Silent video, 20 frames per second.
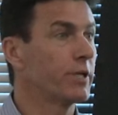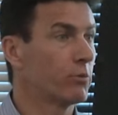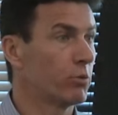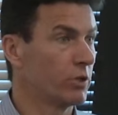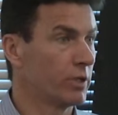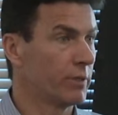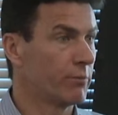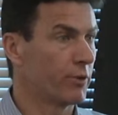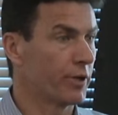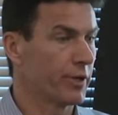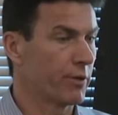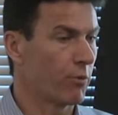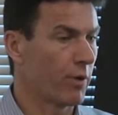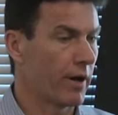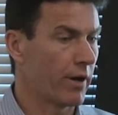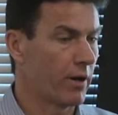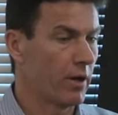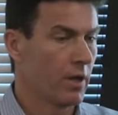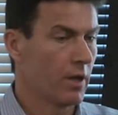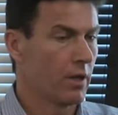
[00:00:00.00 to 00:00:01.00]
equilibria,
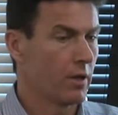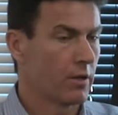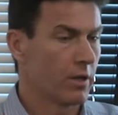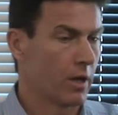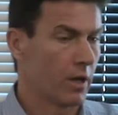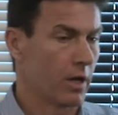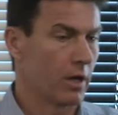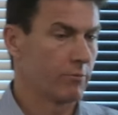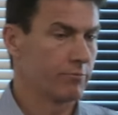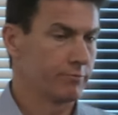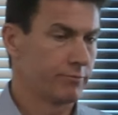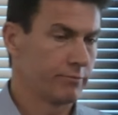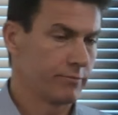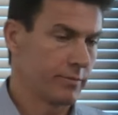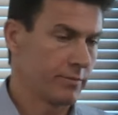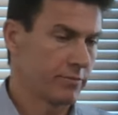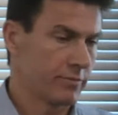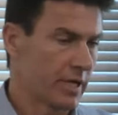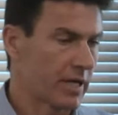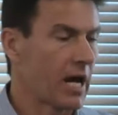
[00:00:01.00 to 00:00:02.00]
where uh,
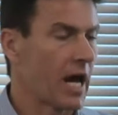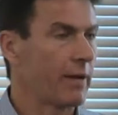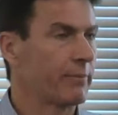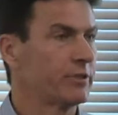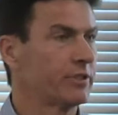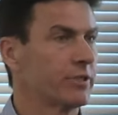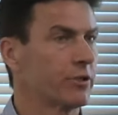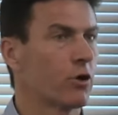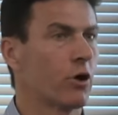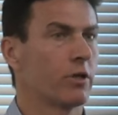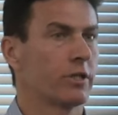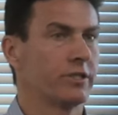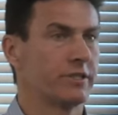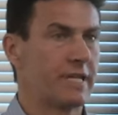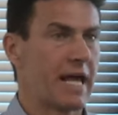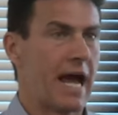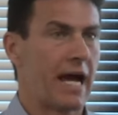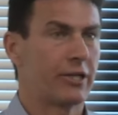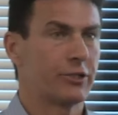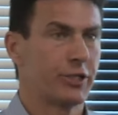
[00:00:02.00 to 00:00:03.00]
economists call these
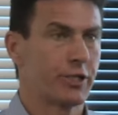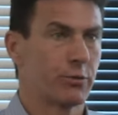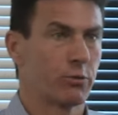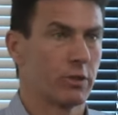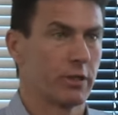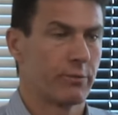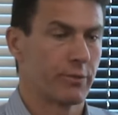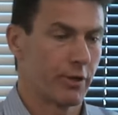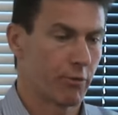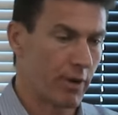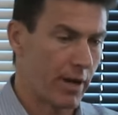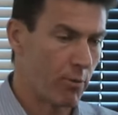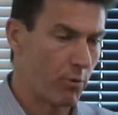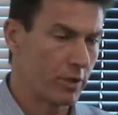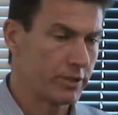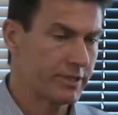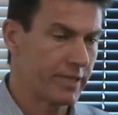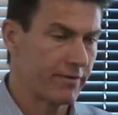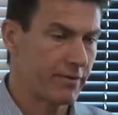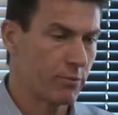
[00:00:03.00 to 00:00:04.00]
Nash equilibria. Right?
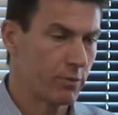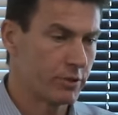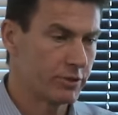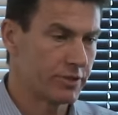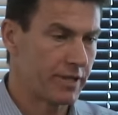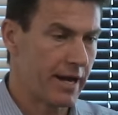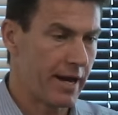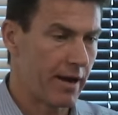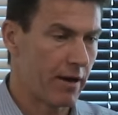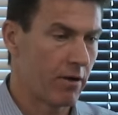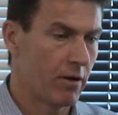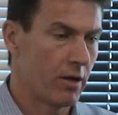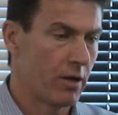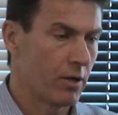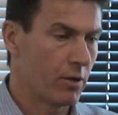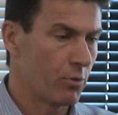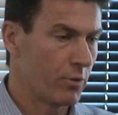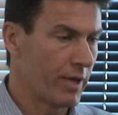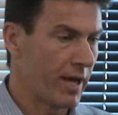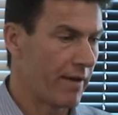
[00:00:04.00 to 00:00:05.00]
Once everyone's there,
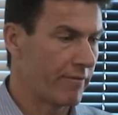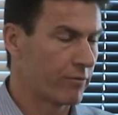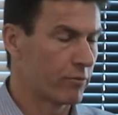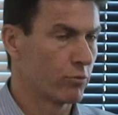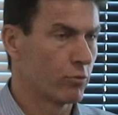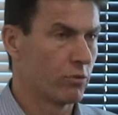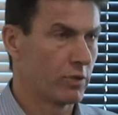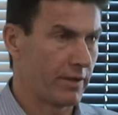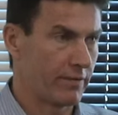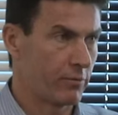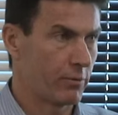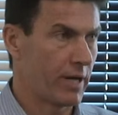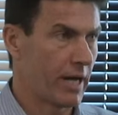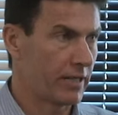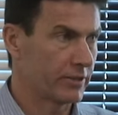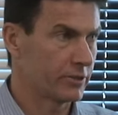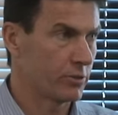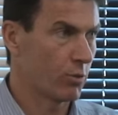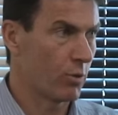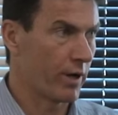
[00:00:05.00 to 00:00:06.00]
we have a rule everyone
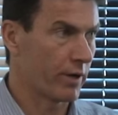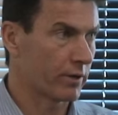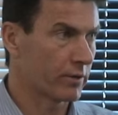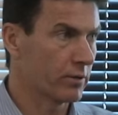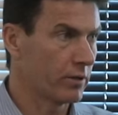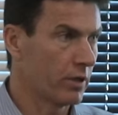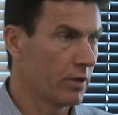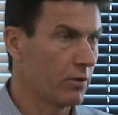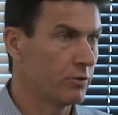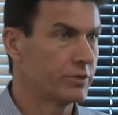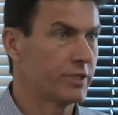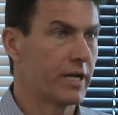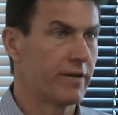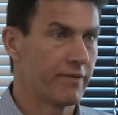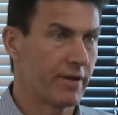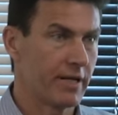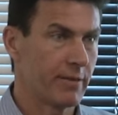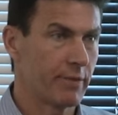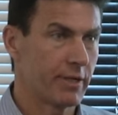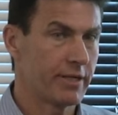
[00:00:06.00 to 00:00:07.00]
has to wear clothes, and
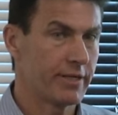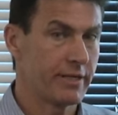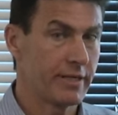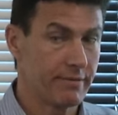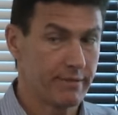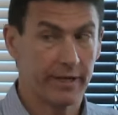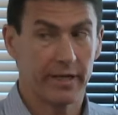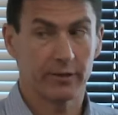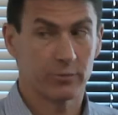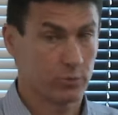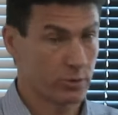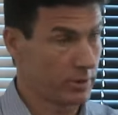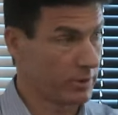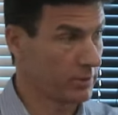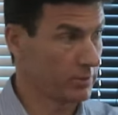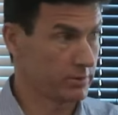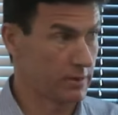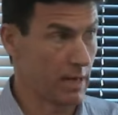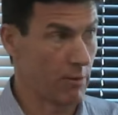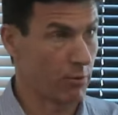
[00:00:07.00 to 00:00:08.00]
if anybody deviates,
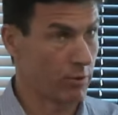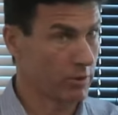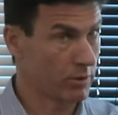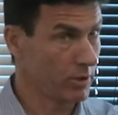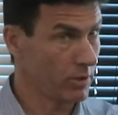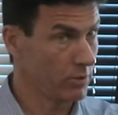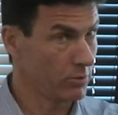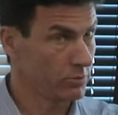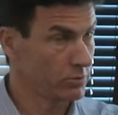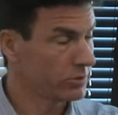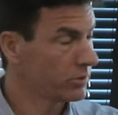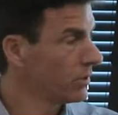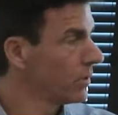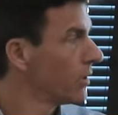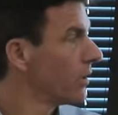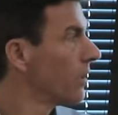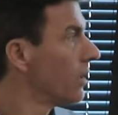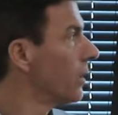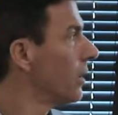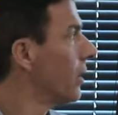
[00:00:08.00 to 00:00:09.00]
it's not wearing clothes.
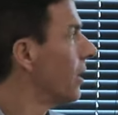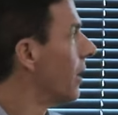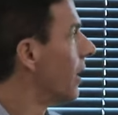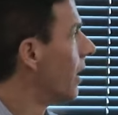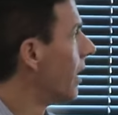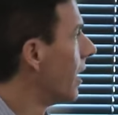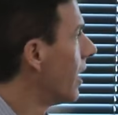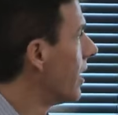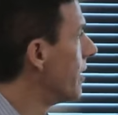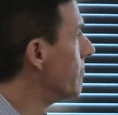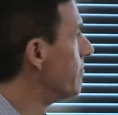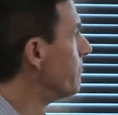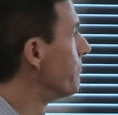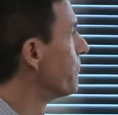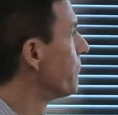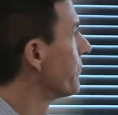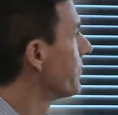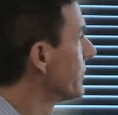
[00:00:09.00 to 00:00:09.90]
Um,